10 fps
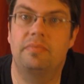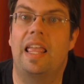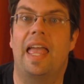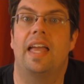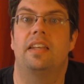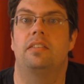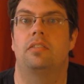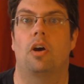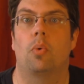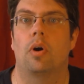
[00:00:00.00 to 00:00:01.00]
head
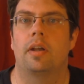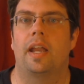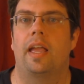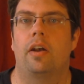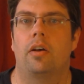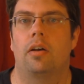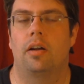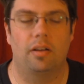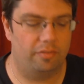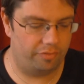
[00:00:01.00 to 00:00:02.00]
coordinator
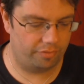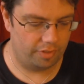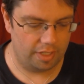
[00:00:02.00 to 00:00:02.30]
of